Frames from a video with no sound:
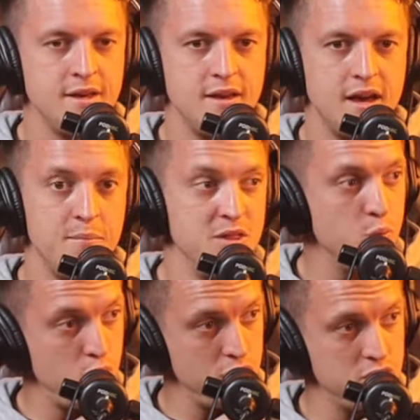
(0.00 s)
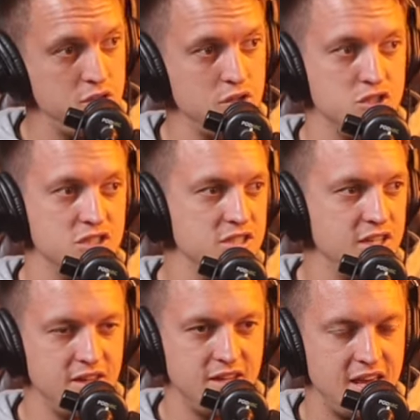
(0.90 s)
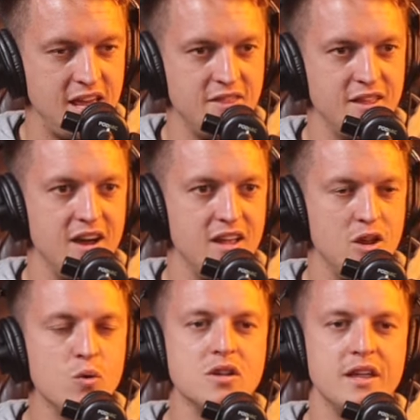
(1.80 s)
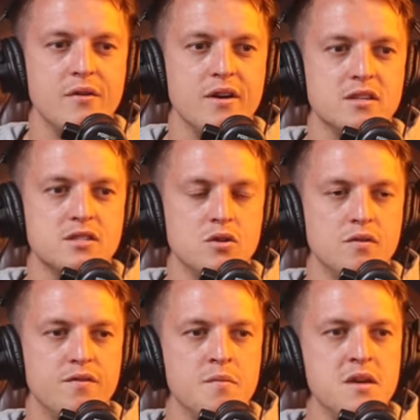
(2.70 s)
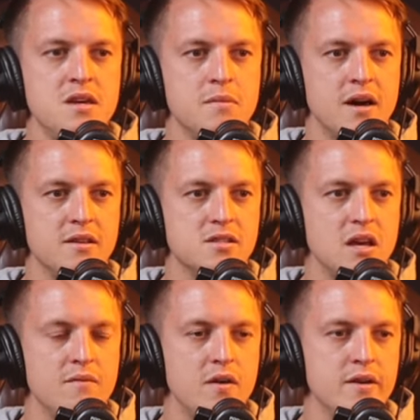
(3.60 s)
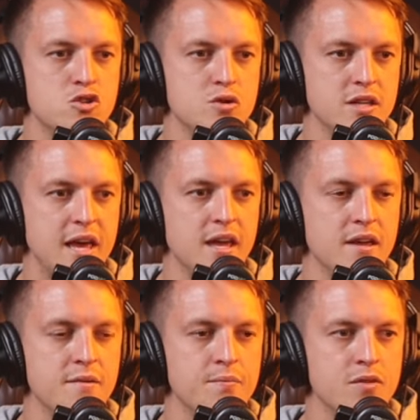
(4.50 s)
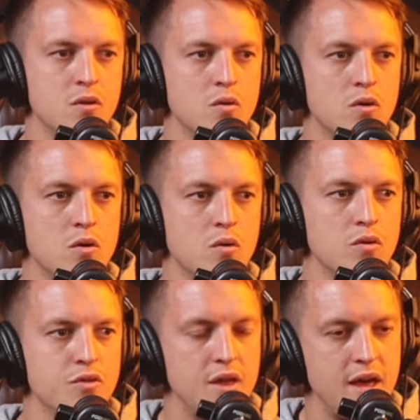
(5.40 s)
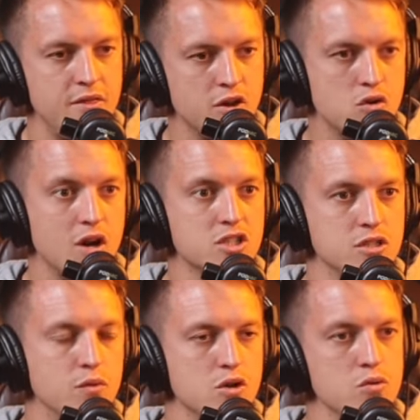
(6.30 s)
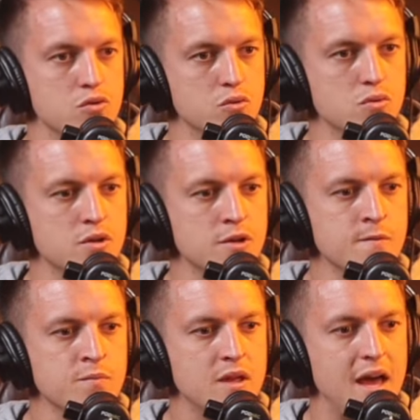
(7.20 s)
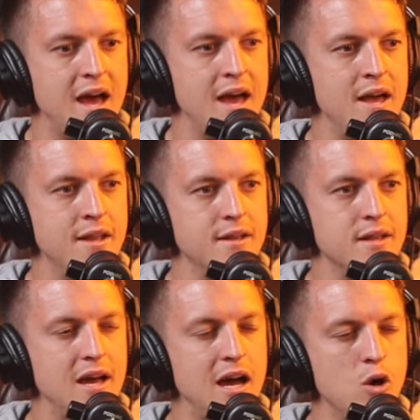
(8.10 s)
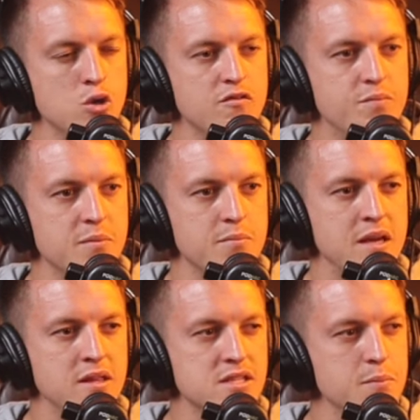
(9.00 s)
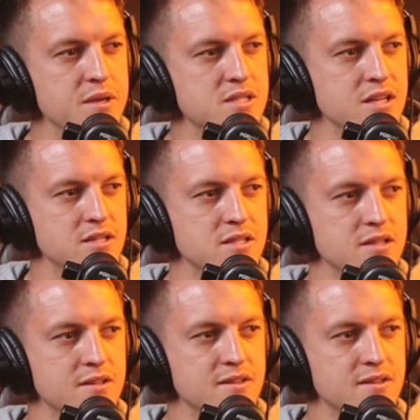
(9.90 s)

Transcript: Um, in the world, not just in the in that local area. So for me, man, I'm very intrigued. A the, the crux of what you do and how you've made this a business.